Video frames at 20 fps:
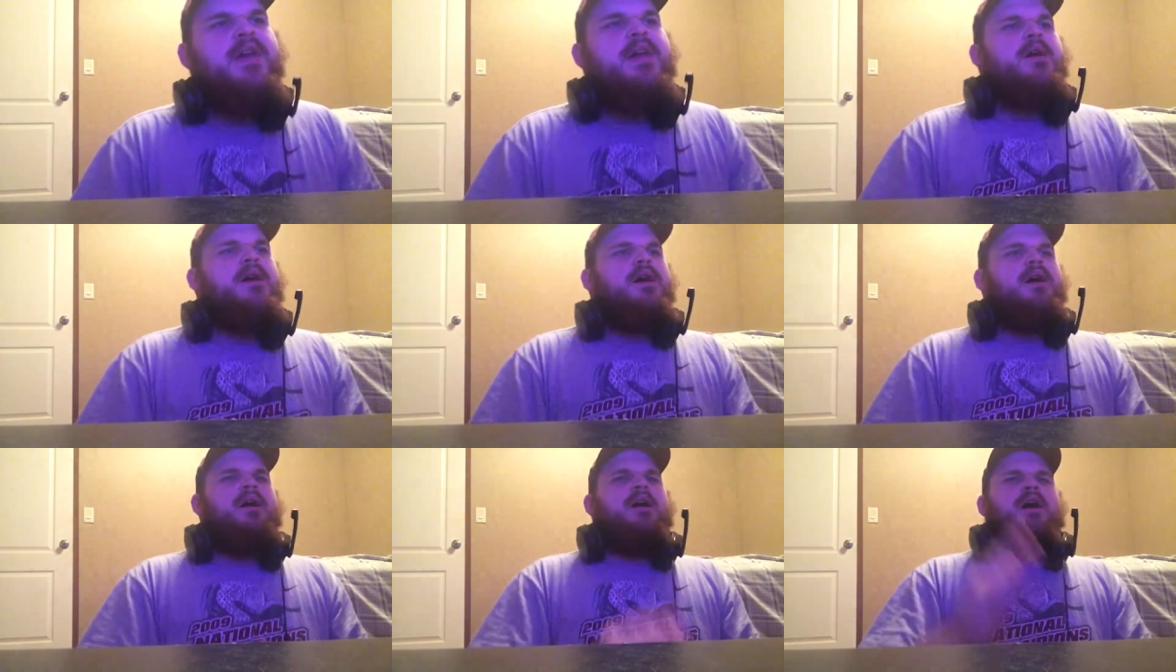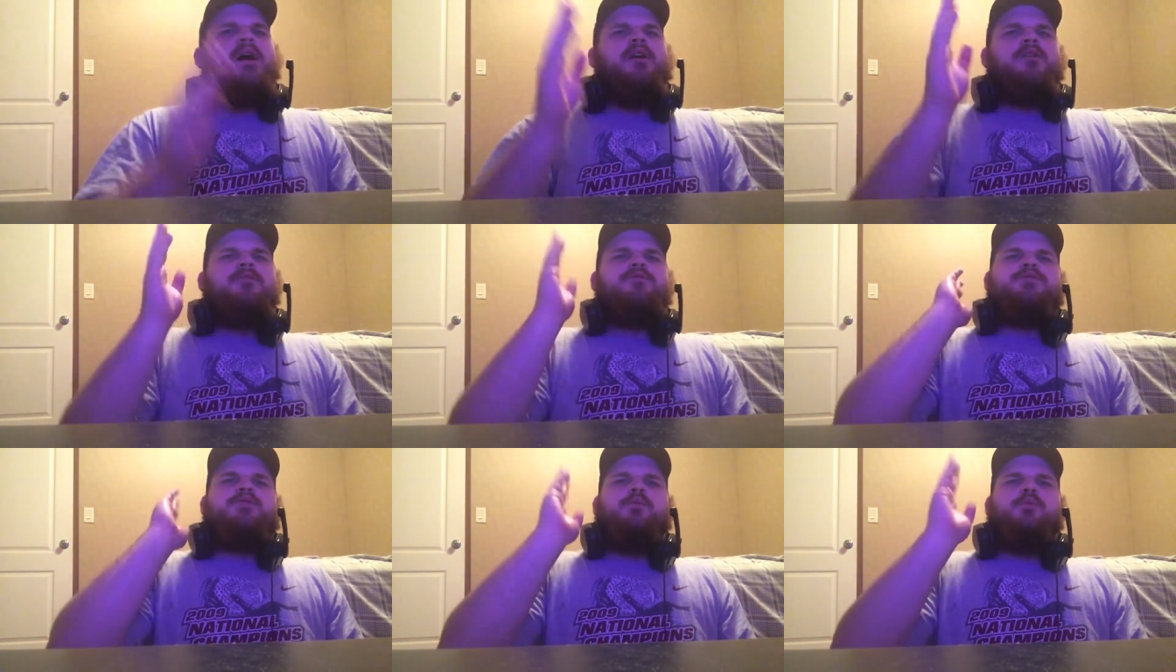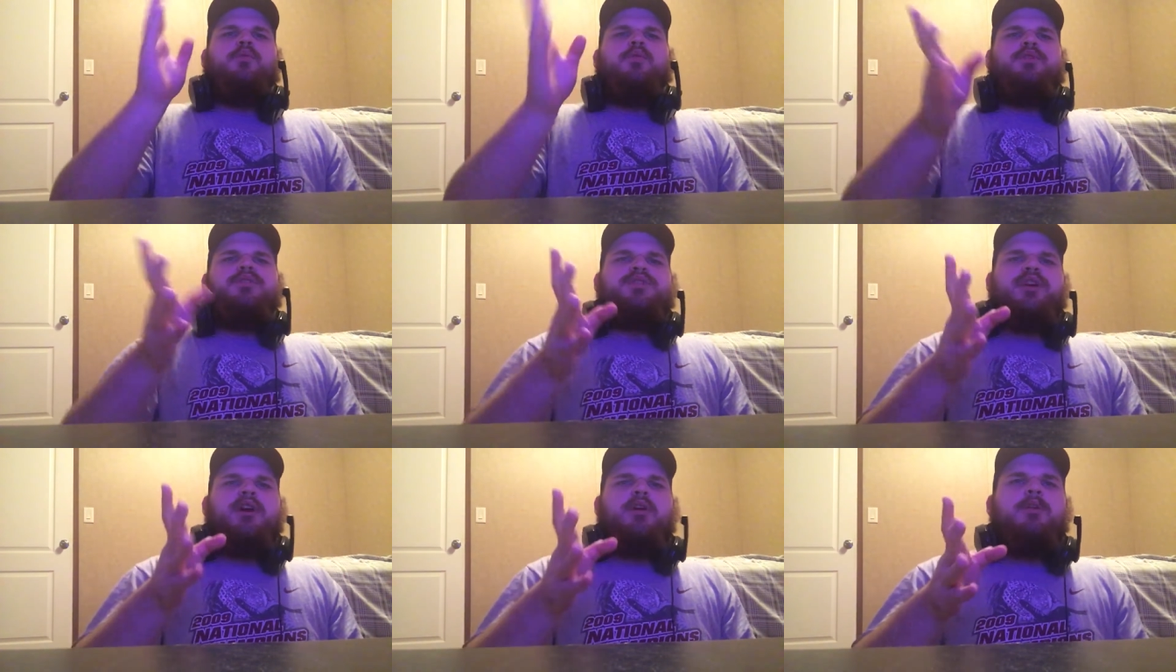Uh, I also want
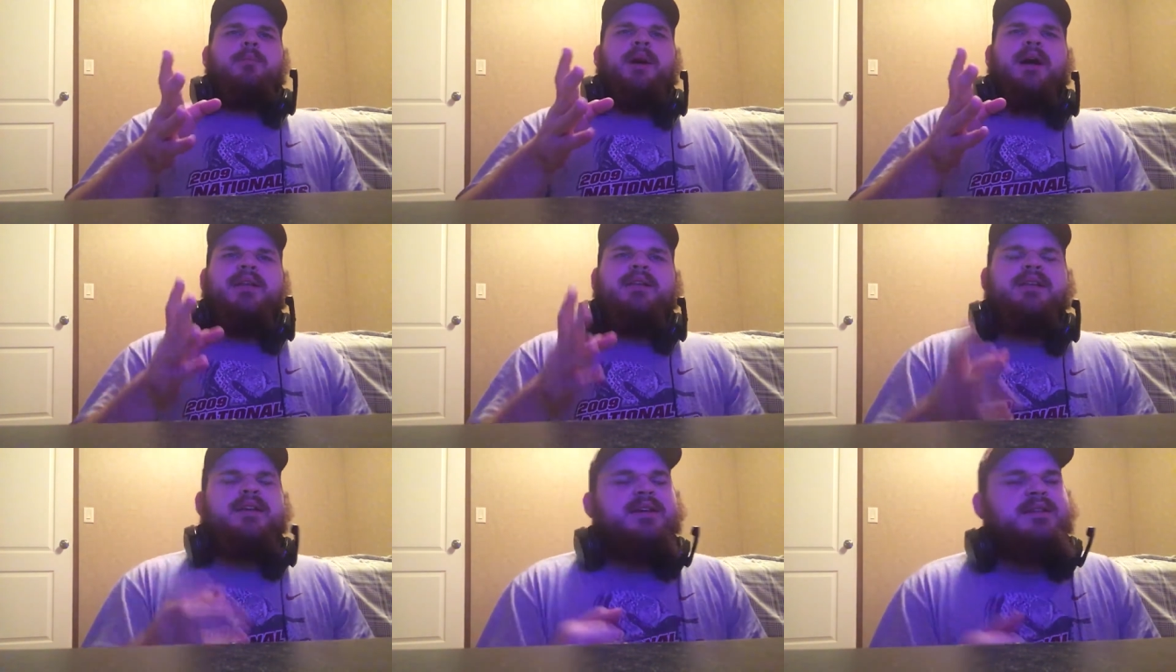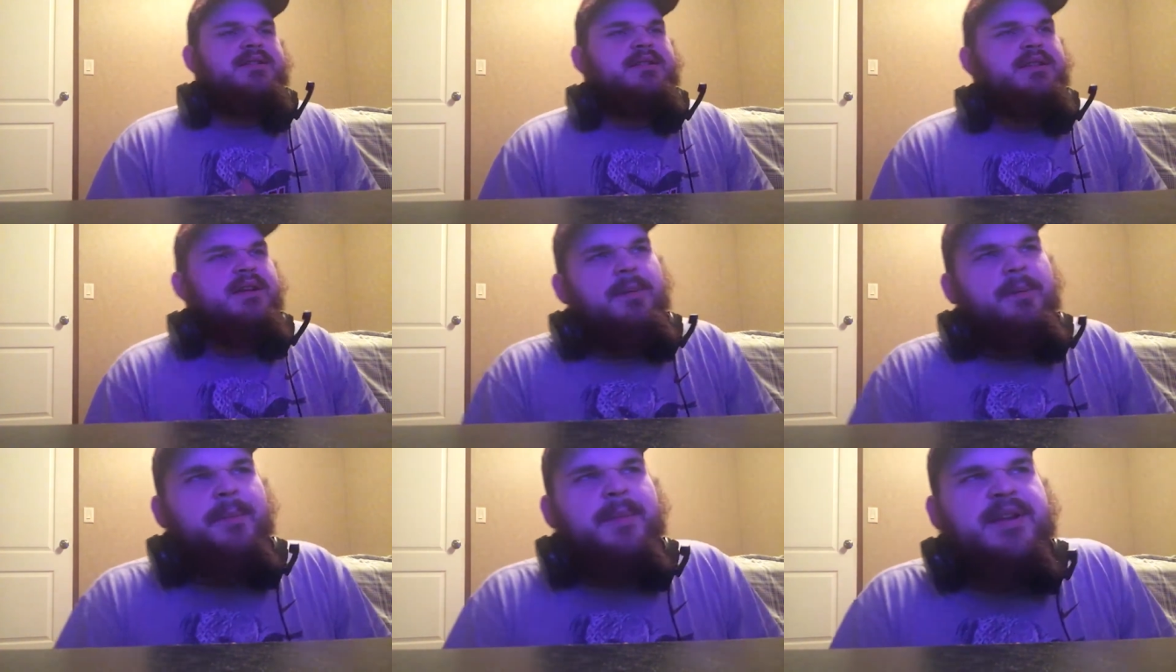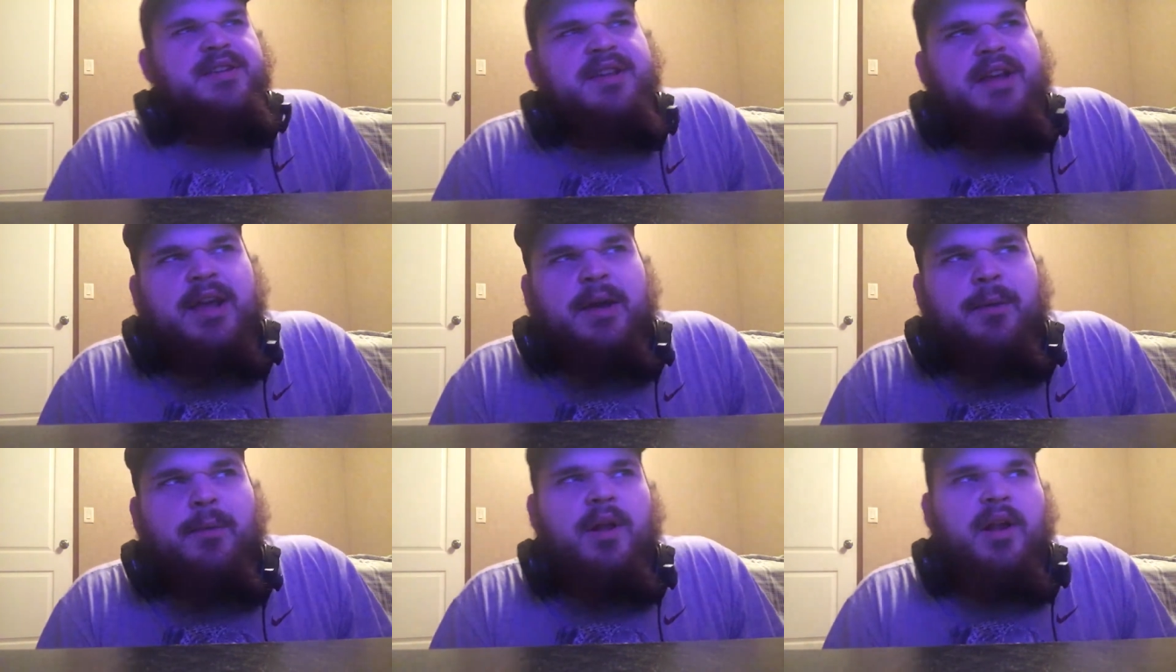to talk about this. Uh, I'm going to be
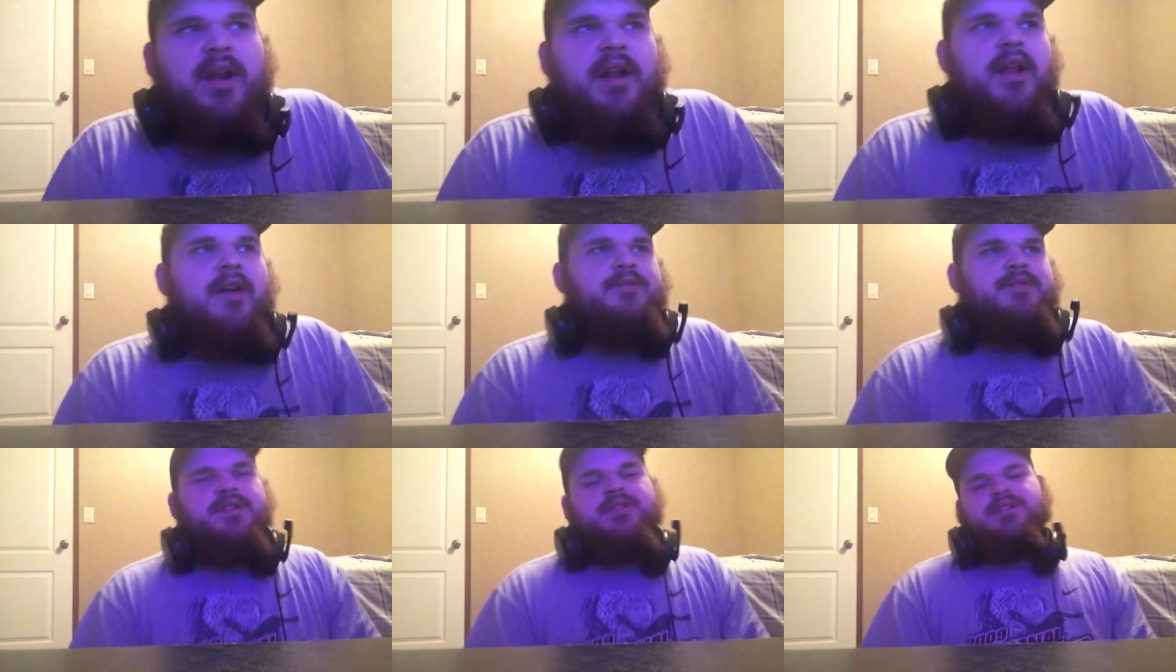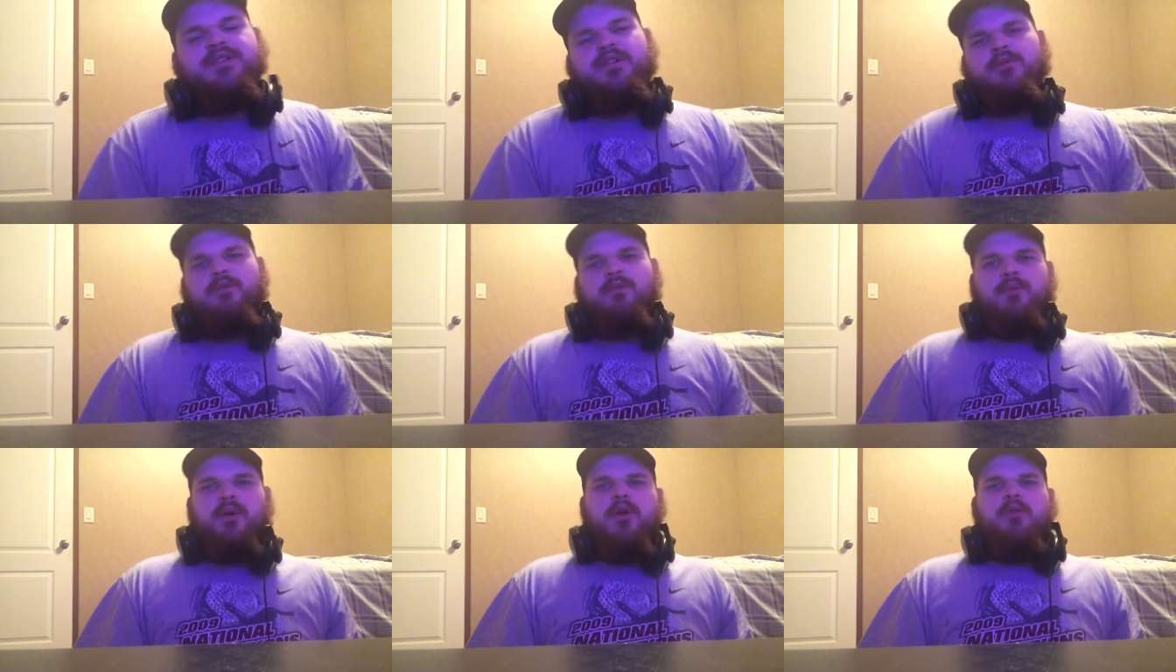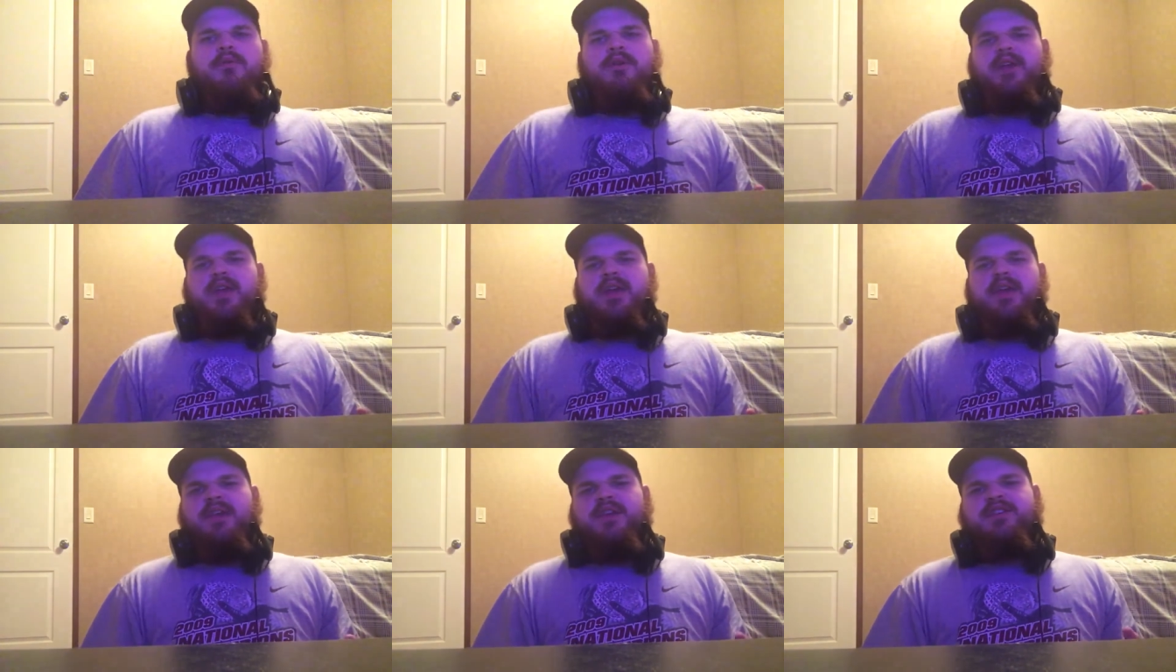singing Willie Nelson's On the Road
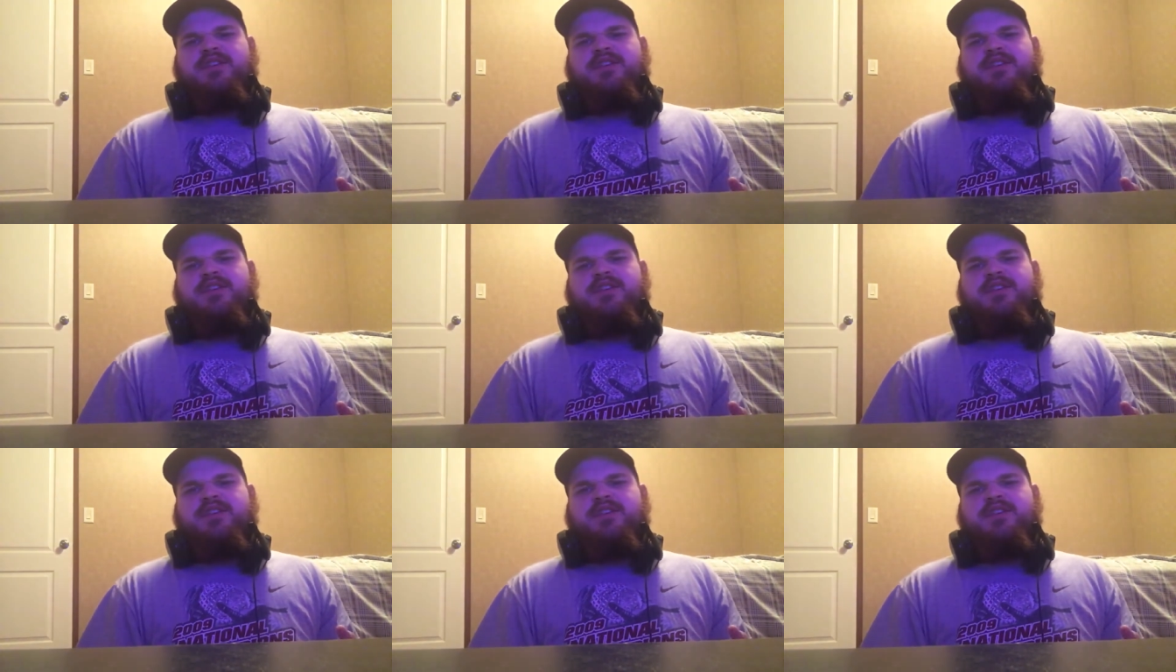again.